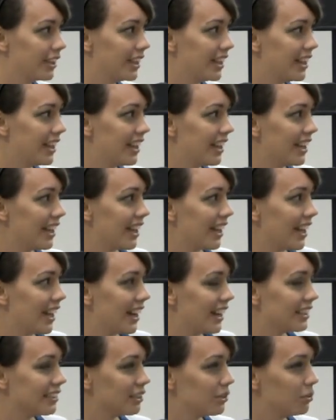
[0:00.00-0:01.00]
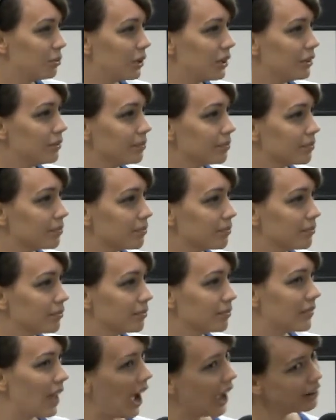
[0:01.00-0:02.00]
I said, well,
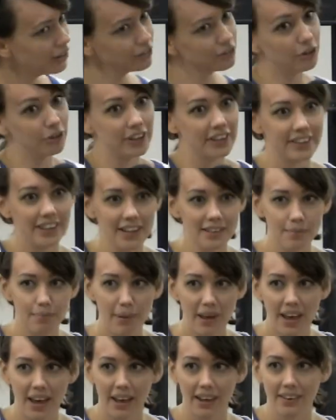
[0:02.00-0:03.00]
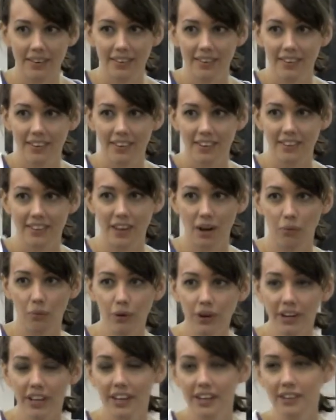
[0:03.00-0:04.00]
I don't know that that's bad. That
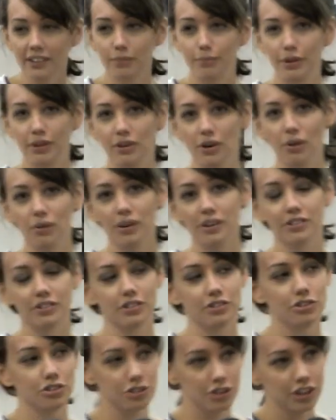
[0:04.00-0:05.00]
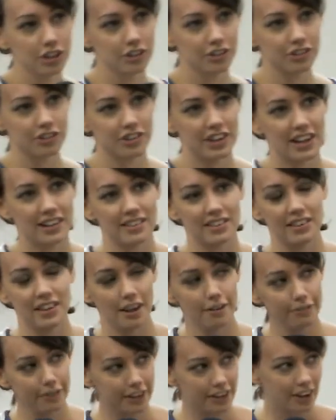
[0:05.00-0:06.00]
we're getting to be known as a church that's
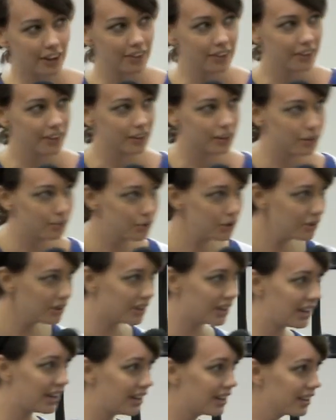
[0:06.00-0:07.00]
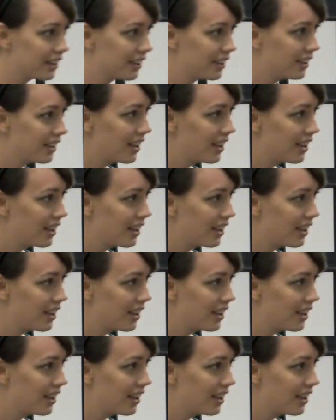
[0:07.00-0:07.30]
loving on the community.